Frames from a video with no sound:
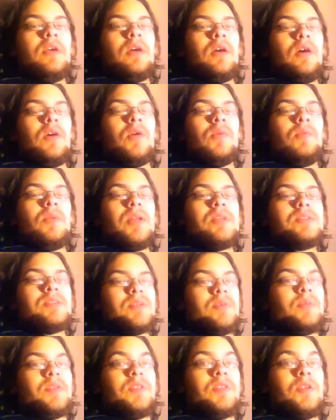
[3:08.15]
um, and
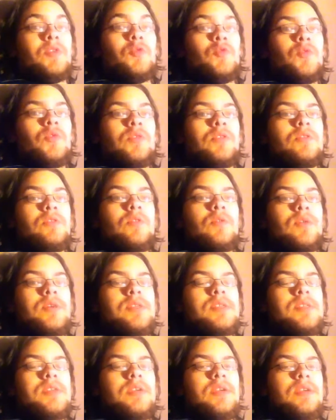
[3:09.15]
something that you would enjoy
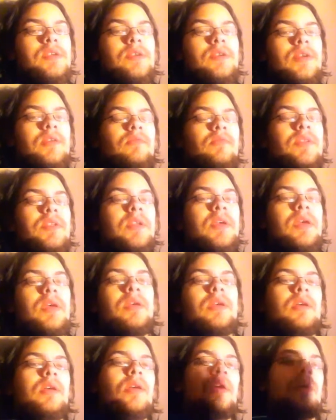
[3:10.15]
seeing every day.